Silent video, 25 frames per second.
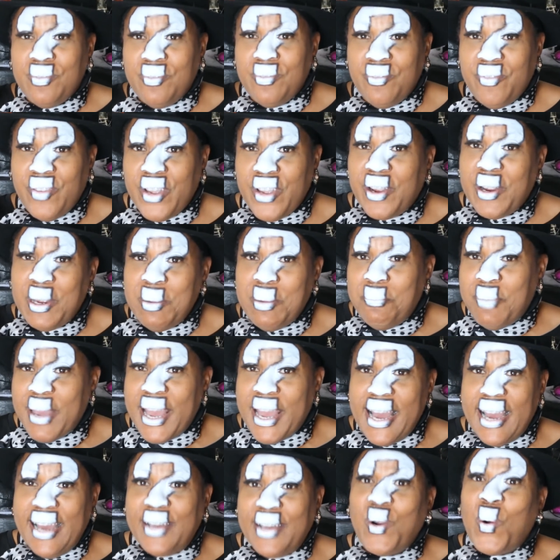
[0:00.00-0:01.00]
very
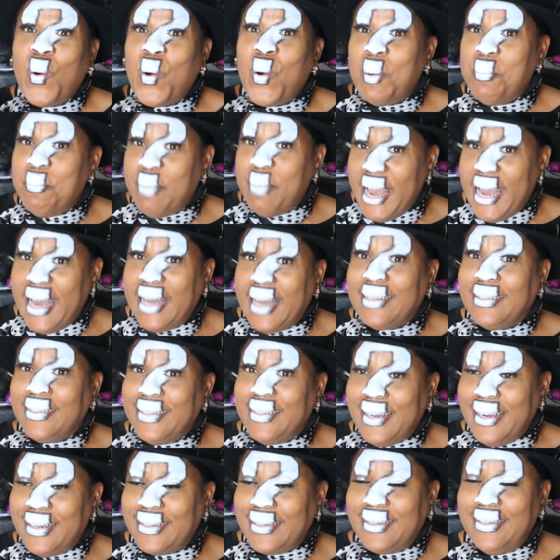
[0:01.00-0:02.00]
bad or bad
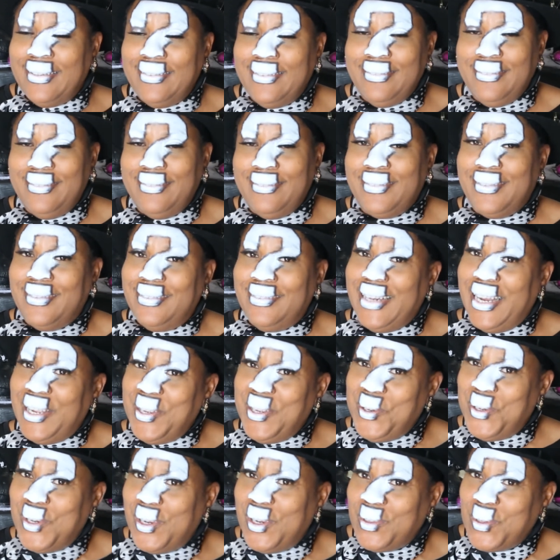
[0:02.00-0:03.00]
luck. So now
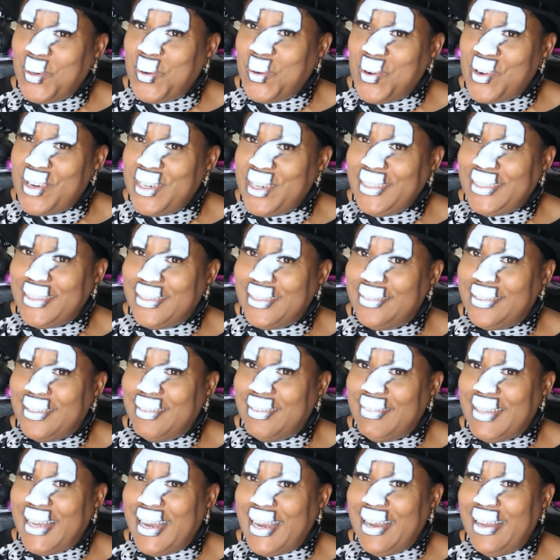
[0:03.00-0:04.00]
you know the origins
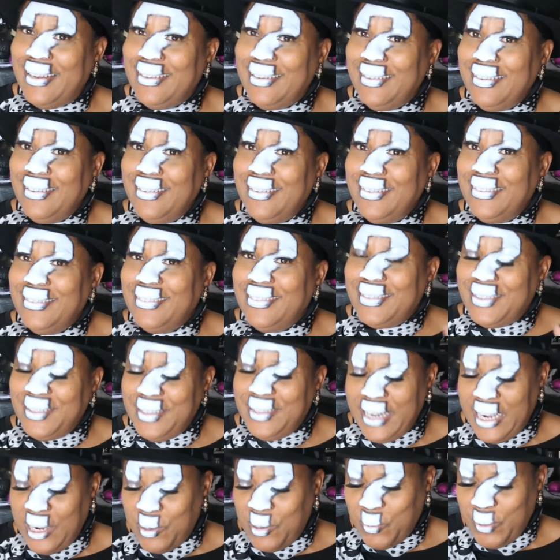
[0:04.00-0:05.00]
of that. So
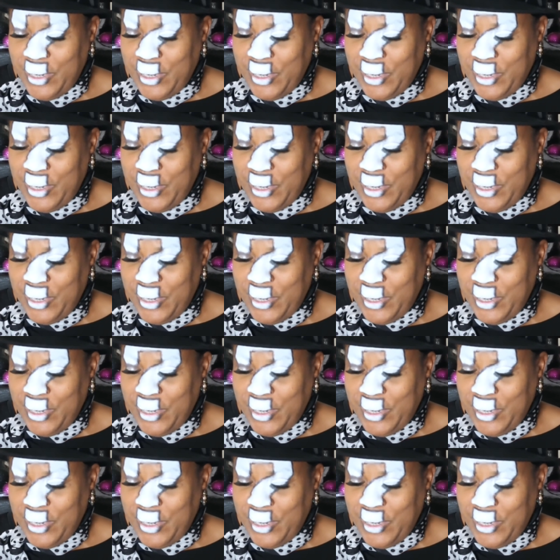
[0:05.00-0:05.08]
now